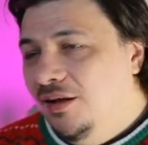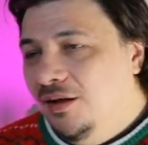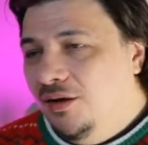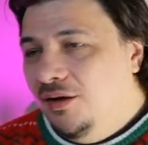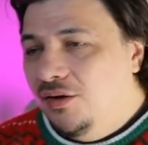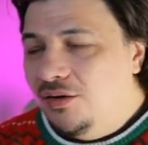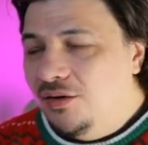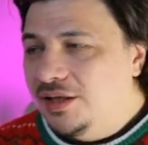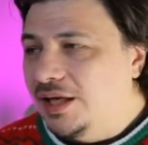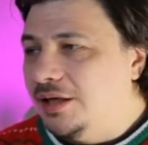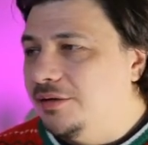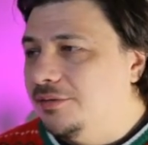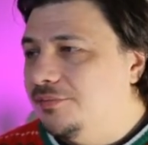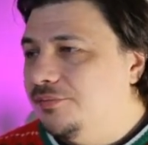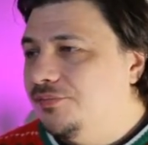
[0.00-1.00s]
Okay,
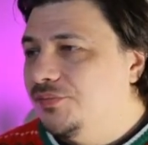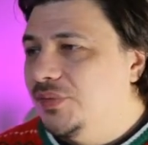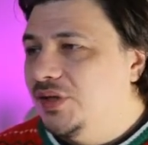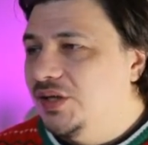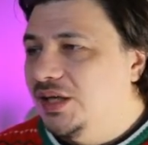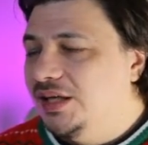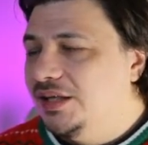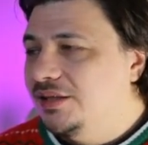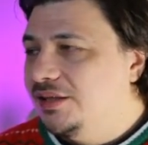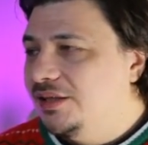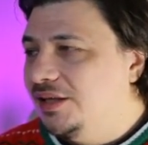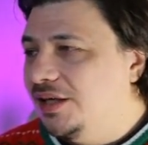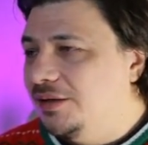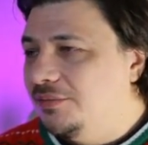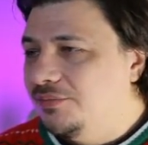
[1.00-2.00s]
and
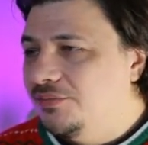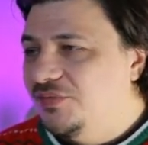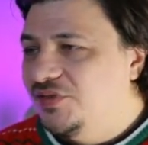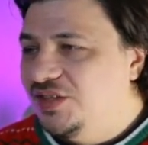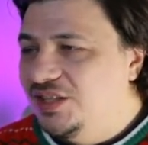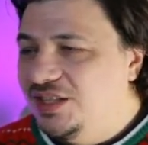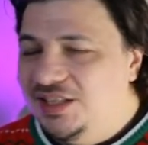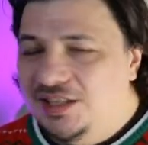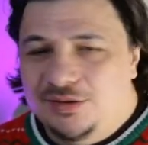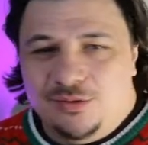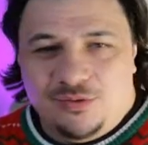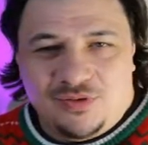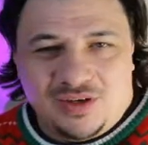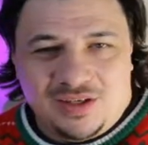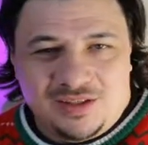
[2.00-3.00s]
yeah, we need to
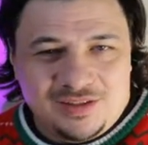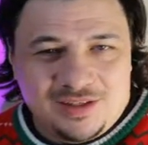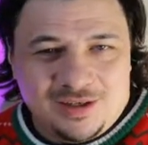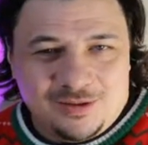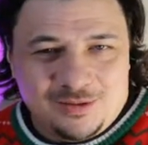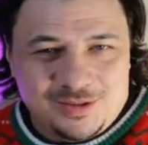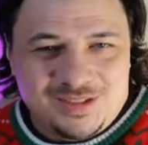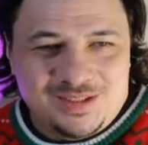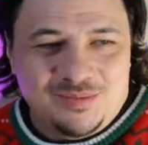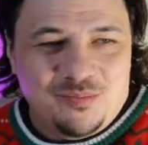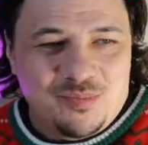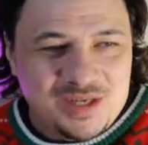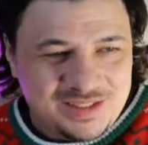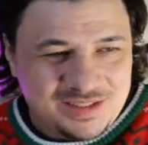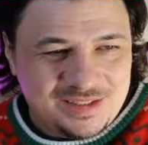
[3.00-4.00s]
find out the
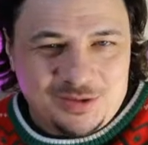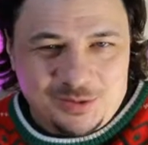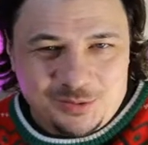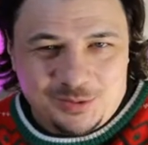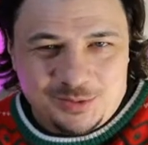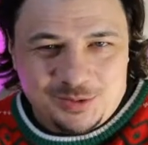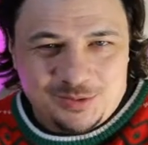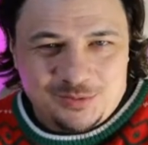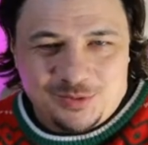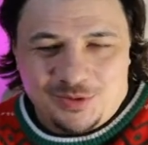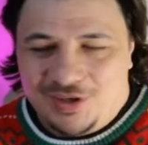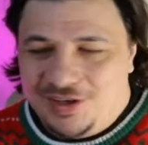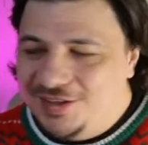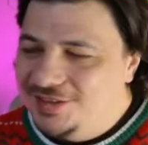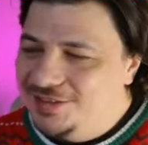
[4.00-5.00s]
best news for
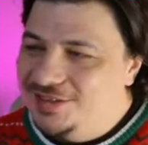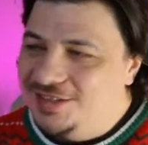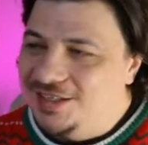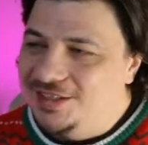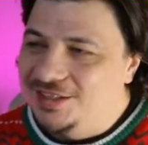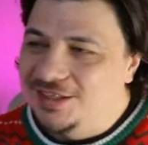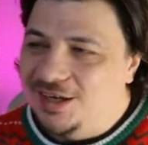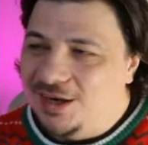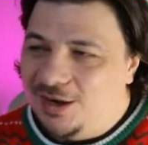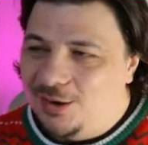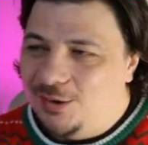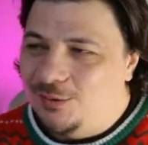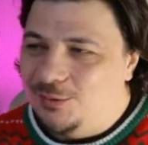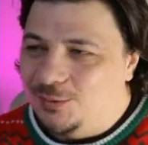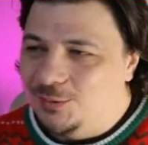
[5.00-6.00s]
us and
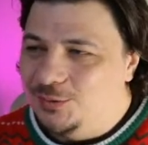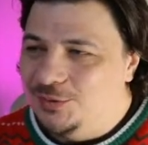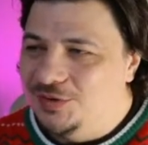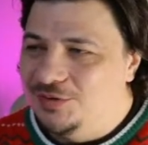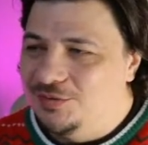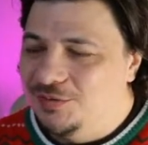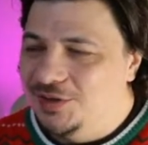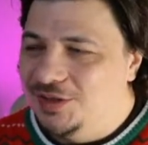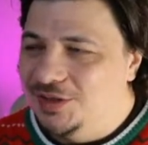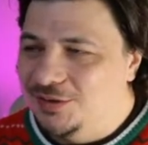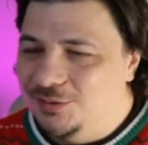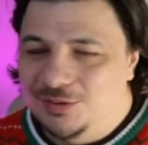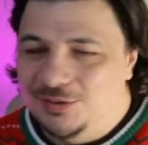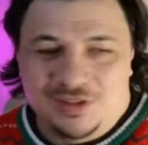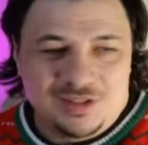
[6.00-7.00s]
how could we
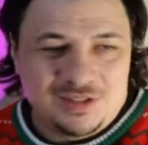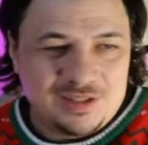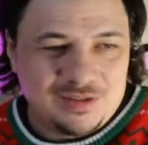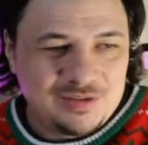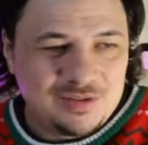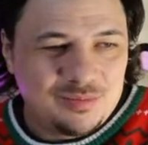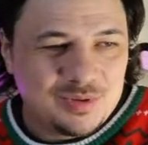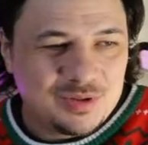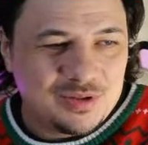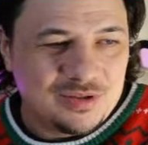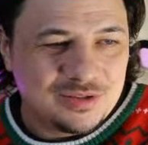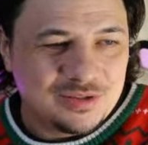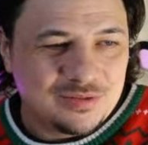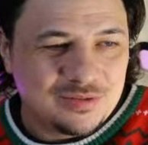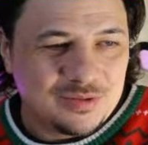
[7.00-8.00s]
could receive it,
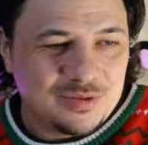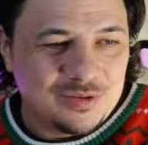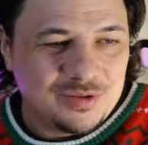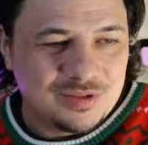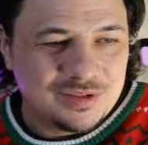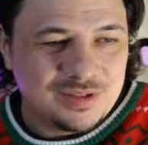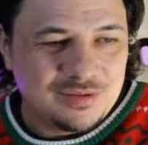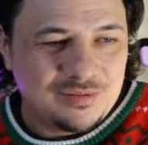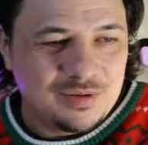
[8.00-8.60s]
because of course if we